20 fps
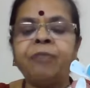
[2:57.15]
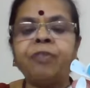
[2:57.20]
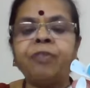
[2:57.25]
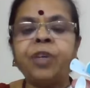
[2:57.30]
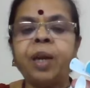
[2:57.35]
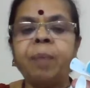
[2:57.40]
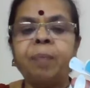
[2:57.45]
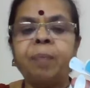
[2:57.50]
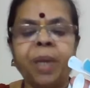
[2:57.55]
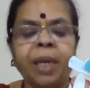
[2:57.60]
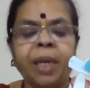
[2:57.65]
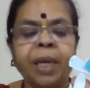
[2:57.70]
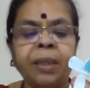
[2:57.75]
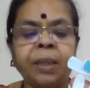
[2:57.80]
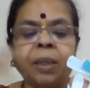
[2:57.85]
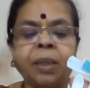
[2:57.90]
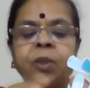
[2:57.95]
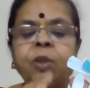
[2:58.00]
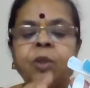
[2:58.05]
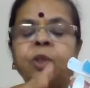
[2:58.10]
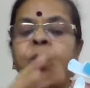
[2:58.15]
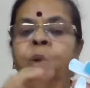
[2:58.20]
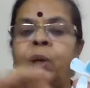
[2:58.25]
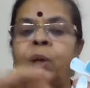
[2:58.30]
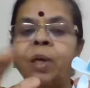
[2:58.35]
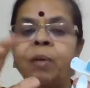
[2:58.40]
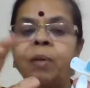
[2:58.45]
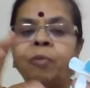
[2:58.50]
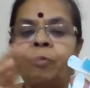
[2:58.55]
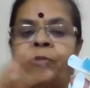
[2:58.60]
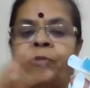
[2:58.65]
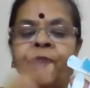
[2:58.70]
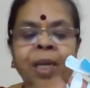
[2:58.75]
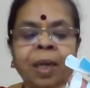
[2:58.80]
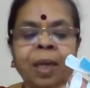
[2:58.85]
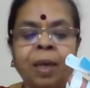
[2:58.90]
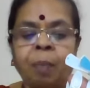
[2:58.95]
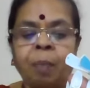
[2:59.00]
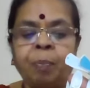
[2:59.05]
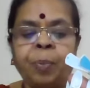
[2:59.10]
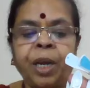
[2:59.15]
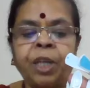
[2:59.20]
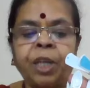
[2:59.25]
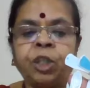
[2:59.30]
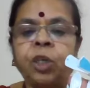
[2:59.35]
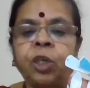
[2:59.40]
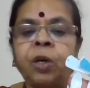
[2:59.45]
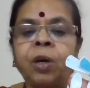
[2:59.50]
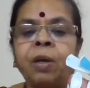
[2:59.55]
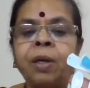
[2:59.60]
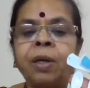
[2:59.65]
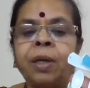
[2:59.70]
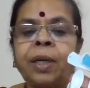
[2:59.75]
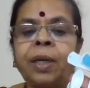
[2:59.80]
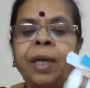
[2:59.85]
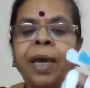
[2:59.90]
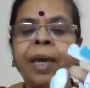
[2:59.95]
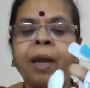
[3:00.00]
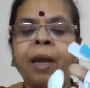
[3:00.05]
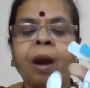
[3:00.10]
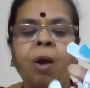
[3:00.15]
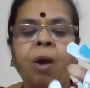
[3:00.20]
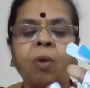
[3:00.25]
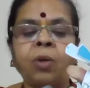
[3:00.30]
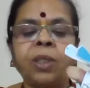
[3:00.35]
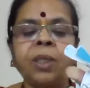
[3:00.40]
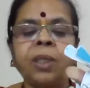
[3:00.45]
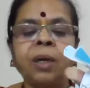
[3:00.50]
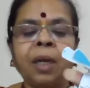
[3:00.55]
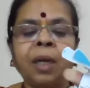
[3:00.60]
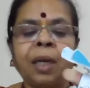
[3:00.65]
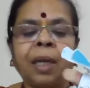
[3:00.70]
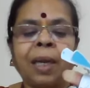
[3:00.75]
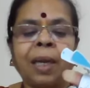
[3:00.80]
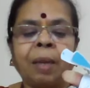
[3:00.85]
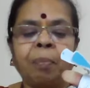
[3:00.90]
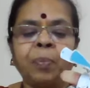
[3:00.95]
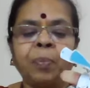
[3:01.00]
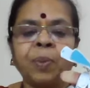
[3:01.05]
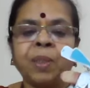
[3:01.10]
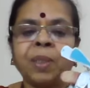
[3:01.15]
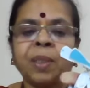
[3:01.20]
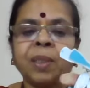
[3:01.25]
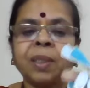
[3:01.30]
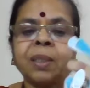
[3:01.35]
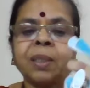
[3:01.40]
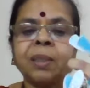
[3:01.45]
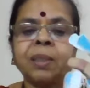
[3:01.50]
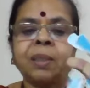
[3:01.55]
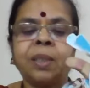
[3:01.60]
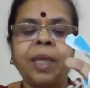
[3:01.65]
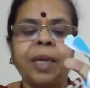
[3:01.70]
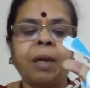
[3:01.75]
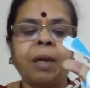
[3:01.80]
After a minute, you'll feel a pressure. Take out the clips.